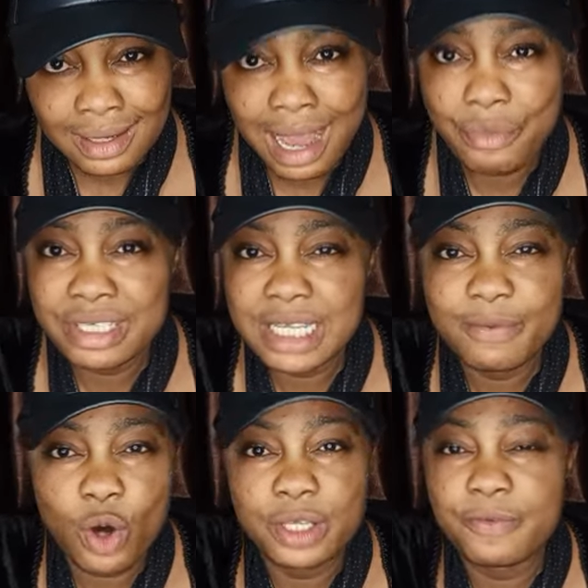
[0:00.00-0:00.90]
I
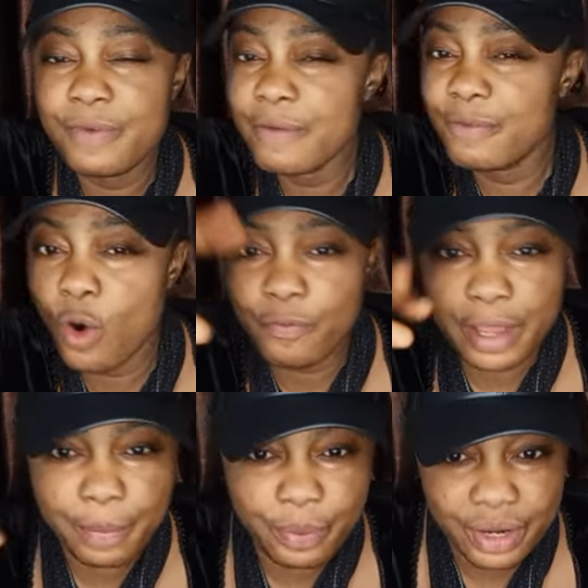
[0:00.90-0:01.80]
receive all the favor of
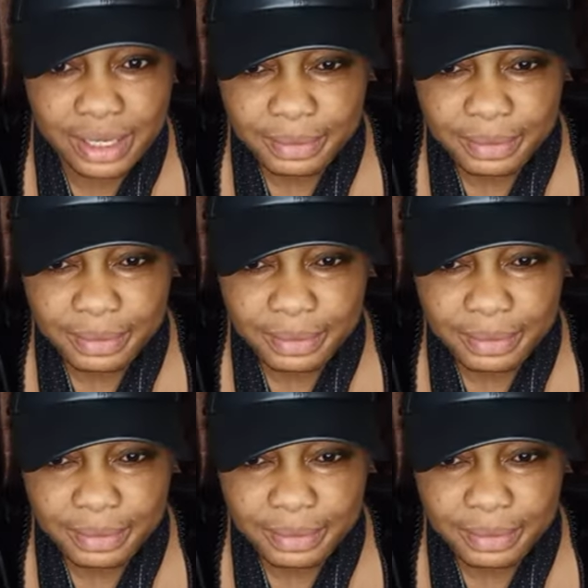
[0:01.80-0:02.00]
April.